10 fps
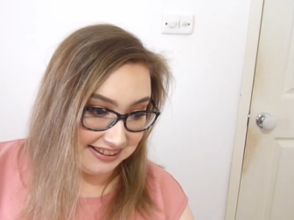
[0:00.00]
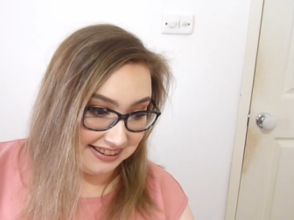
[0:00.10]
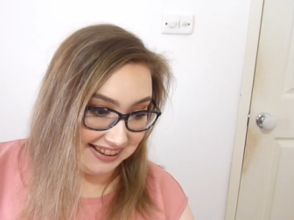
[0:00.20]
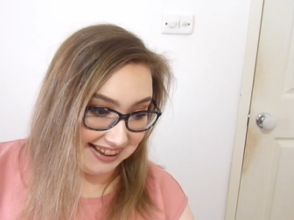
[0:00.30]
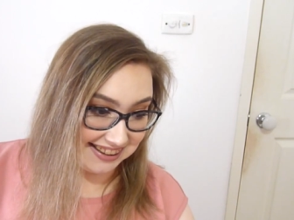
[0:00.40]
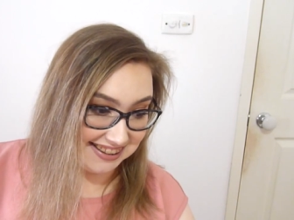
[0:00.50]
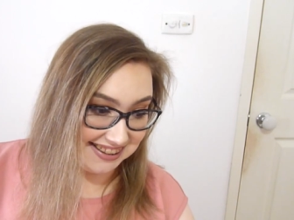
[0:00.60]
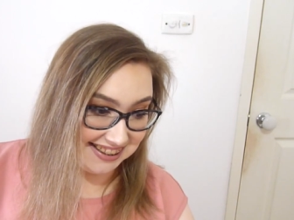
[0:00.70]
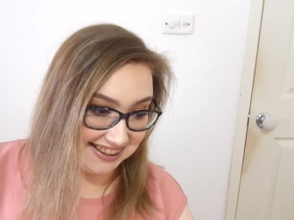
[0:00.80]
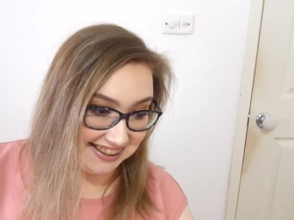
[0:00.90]

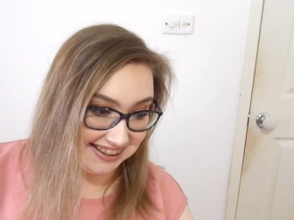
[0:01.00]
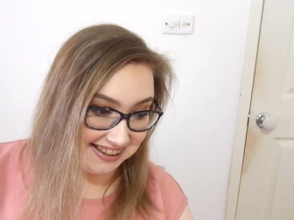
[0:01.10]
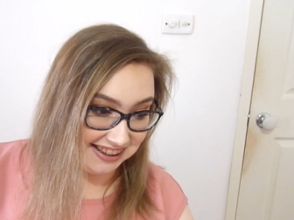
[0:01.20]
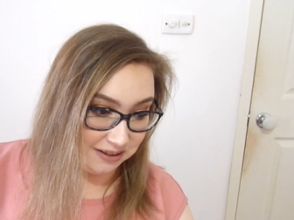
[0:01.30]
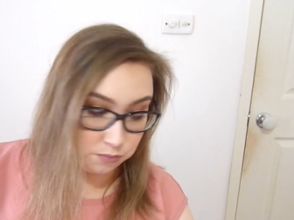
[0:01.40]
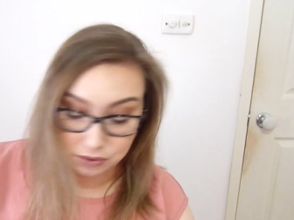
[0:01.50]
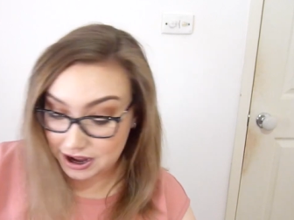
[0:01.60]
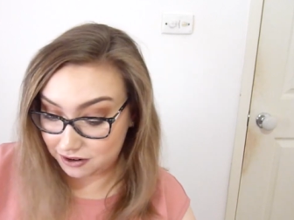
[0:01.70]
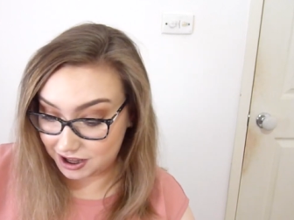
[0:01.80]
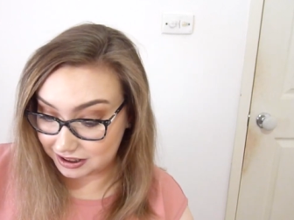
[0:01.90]
Next,
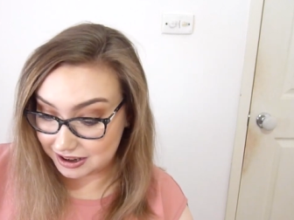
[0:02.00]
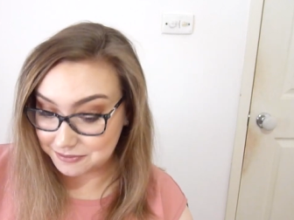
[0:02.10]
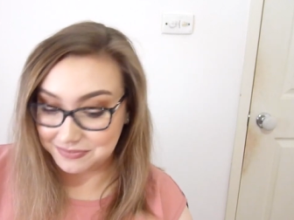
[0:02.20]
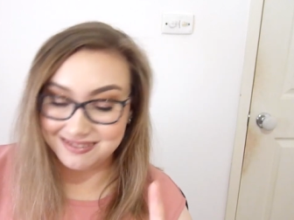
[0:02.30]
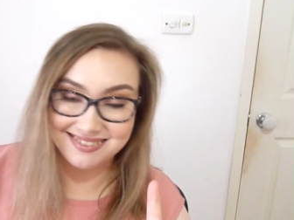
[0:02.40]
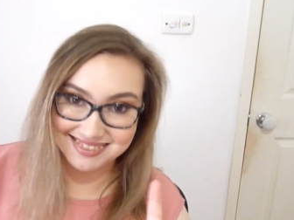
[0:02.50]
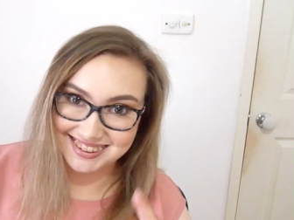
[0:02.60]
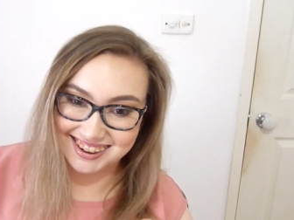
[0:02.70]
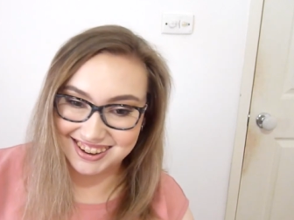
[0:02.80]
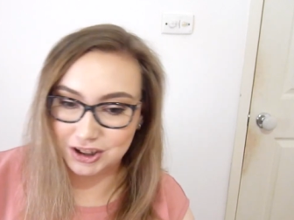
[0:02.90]
brow colour.
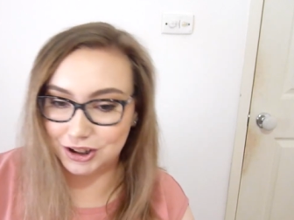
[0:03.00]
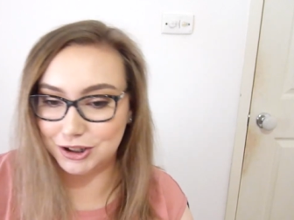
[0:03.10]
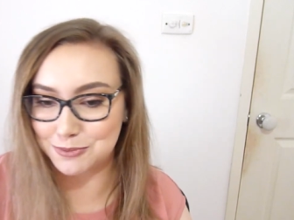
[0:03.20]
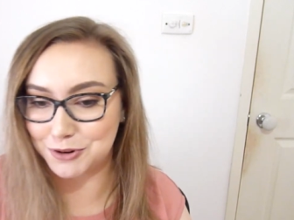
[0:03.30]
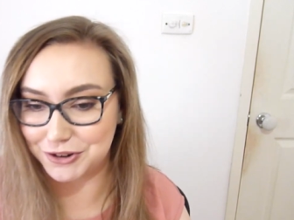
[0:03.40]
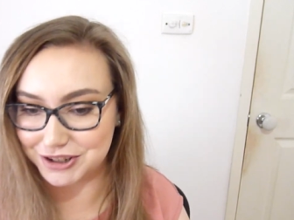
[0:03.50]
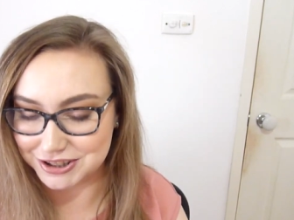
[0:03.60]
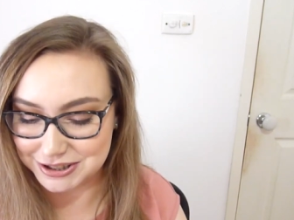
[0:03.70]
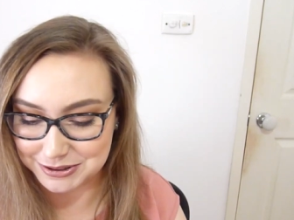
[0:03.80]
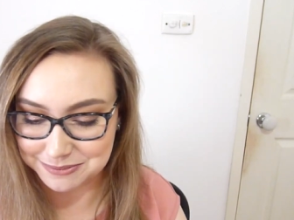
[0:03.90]
Got a lot of progress
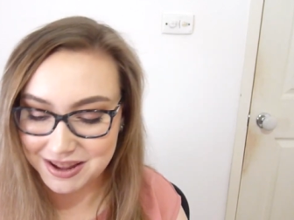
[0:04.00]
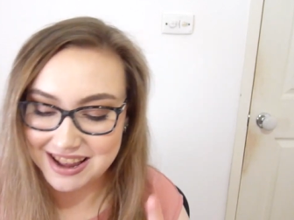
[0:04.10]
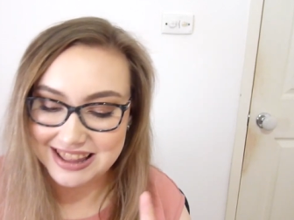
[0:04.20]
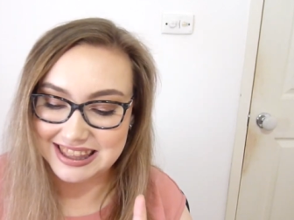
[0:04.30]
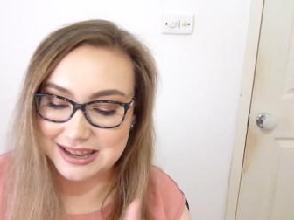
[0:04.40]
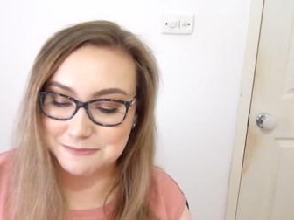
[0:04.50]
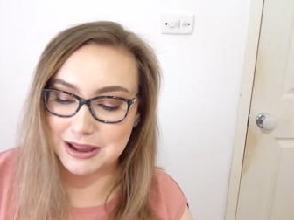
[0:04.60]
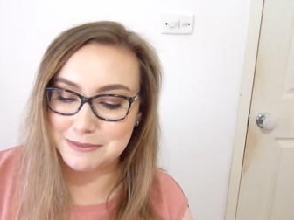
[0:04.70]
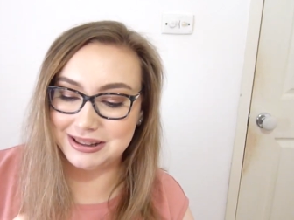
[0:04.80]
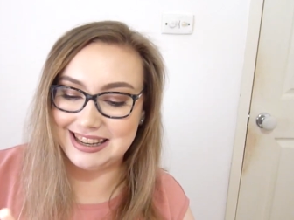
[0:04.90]
on this one. The
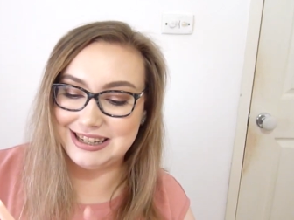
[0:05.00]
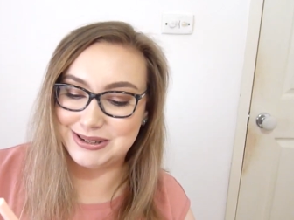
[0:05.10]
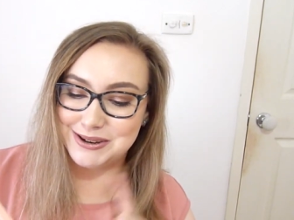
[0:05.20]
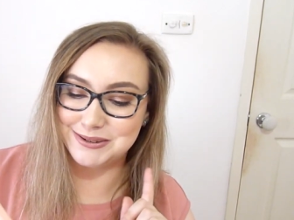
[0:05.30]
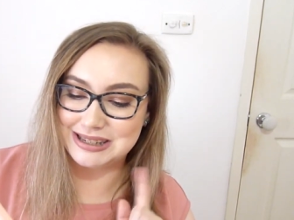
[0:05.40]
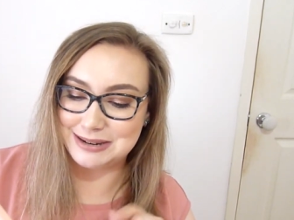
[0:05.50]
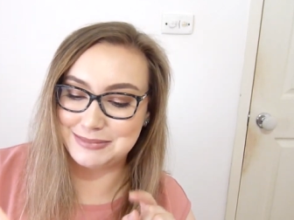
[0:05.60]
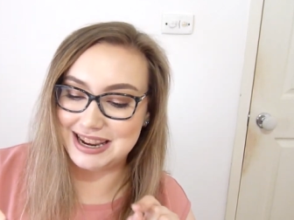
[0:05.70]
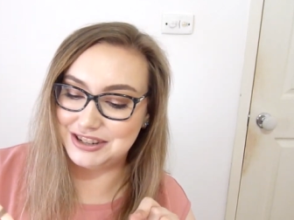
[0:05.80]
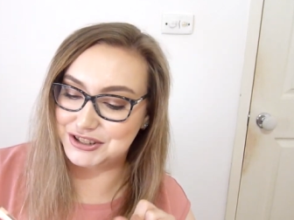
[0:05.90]
Maybelline Turtle
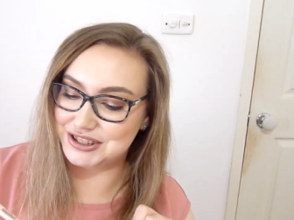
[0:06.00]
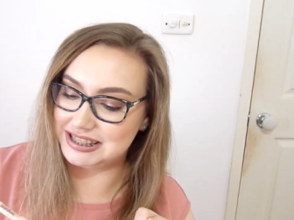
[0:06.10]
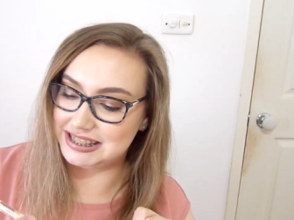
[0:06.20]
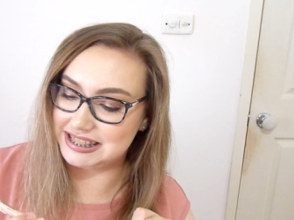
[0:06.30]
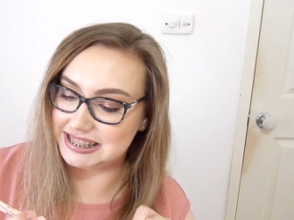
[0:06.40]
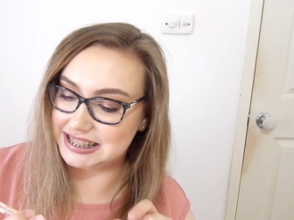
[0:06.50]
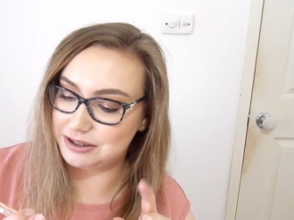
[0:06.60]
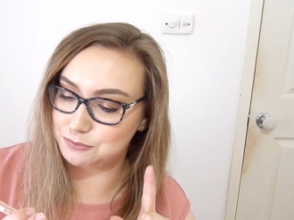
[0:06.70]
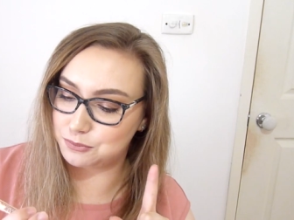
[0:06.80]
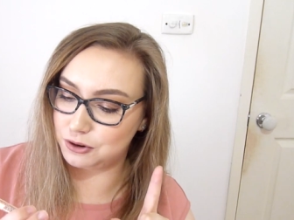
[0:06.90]
Temptations
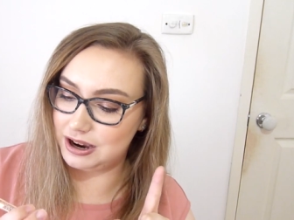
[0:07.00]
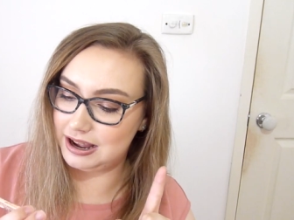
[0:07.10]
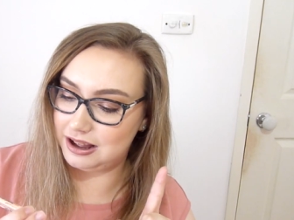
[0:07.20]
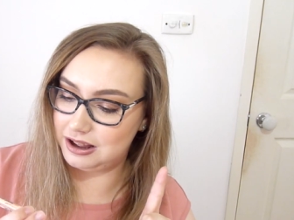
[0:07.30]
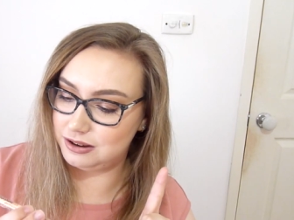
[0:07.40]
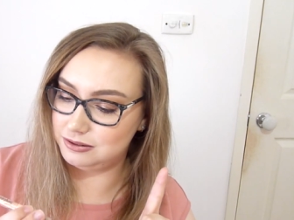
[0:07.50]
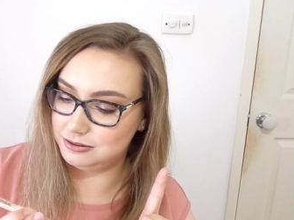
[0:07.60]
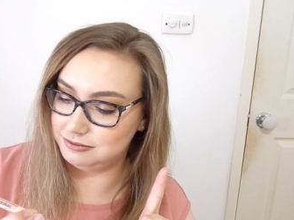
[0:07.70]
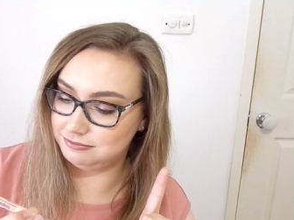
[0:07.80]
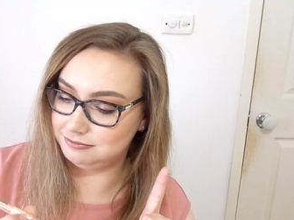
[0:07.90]
Brow
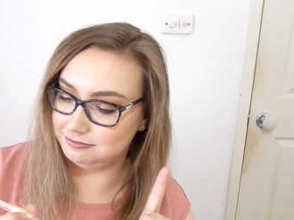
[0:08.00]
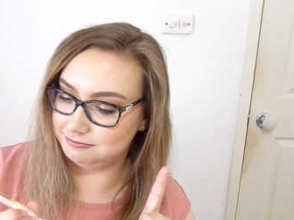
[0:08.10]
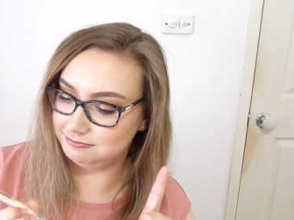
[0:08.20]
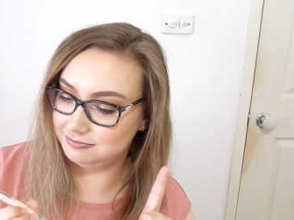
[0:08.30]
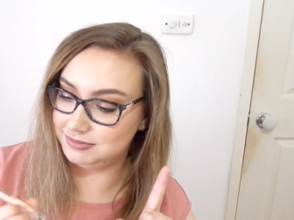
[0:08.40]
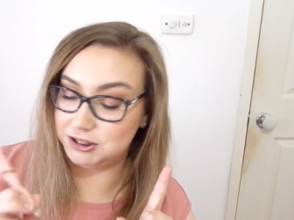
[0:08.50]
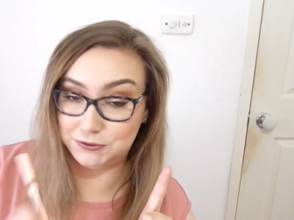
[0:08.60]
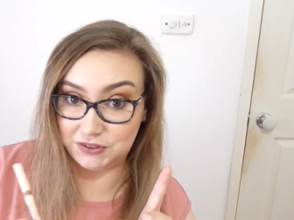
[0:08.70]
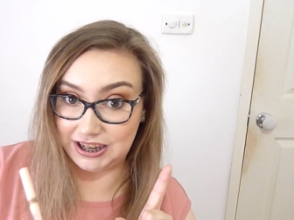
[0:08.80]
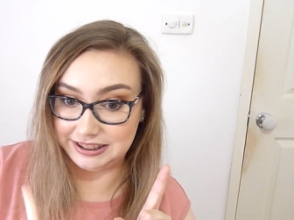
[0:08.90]

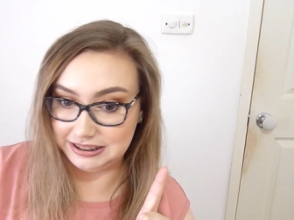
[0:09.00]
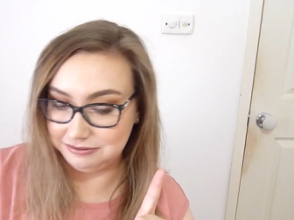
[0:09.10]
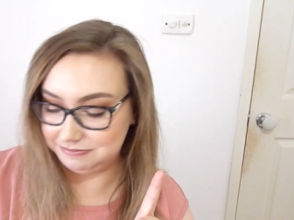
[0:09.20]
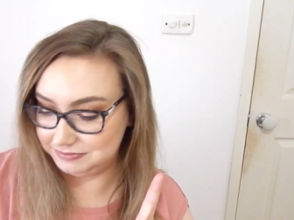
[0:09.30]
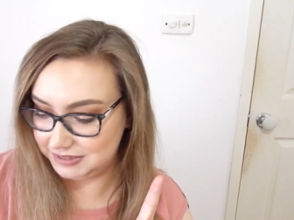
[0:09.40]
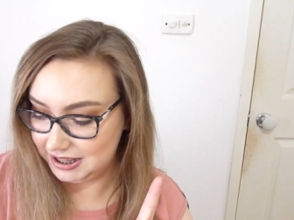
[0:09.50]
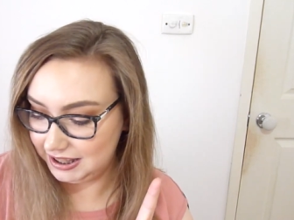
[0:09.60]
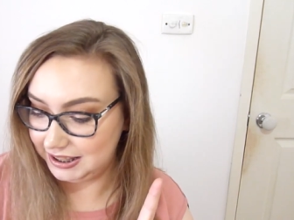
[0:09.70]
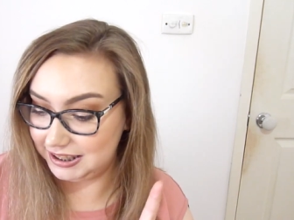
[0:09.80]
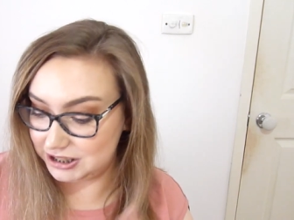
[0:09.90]
Definer
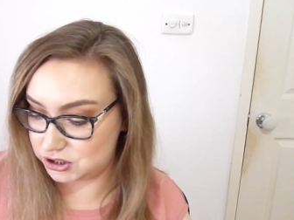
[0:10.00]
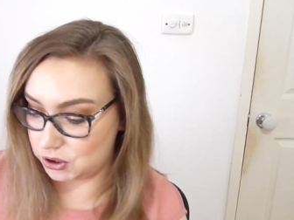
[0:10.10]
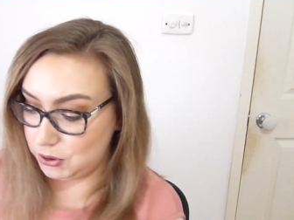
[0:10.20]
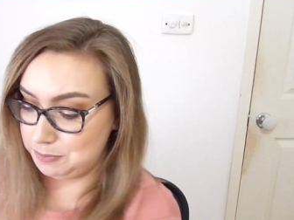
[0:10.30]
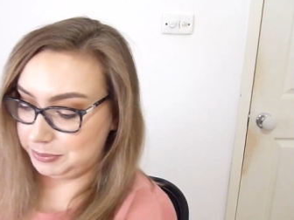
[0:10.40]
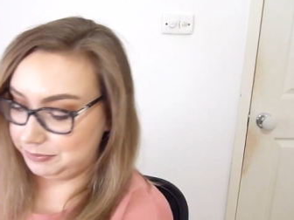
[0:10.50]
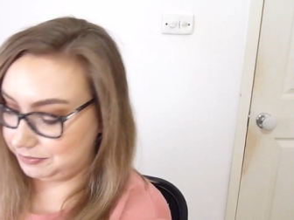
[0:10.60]
in Taupe.